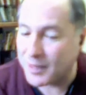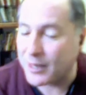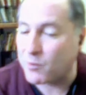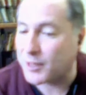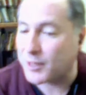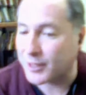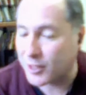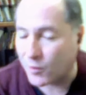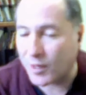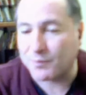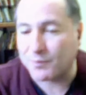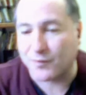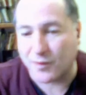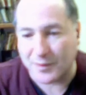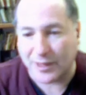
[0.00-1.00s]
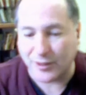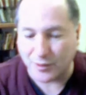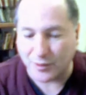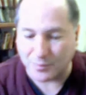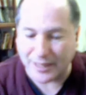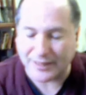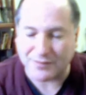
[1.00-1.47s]
want to go up from there.
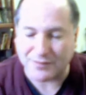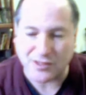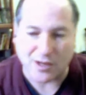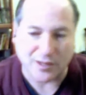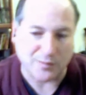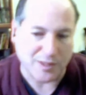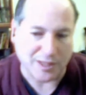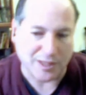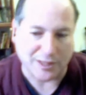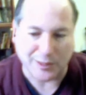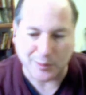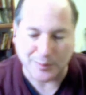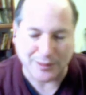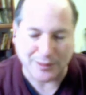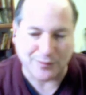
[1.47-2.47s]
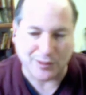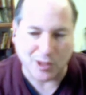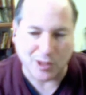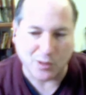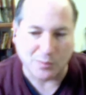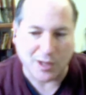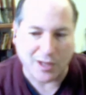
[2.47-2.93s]
You might have started with a little bit of a
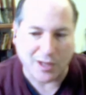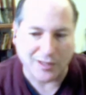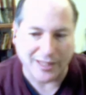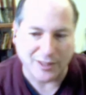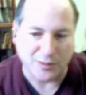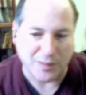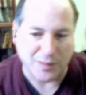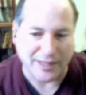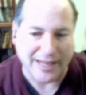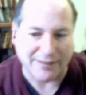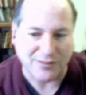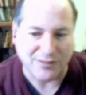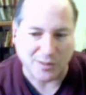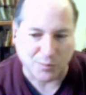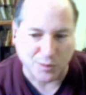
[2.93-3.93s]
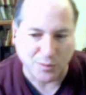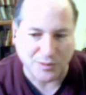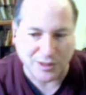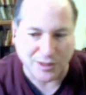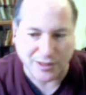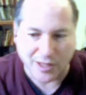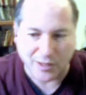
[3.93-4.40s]
low ball, and you might have some
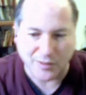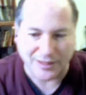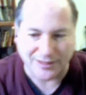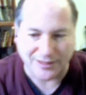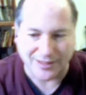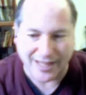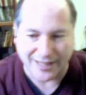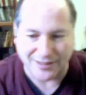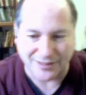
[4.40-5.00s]
room to go, and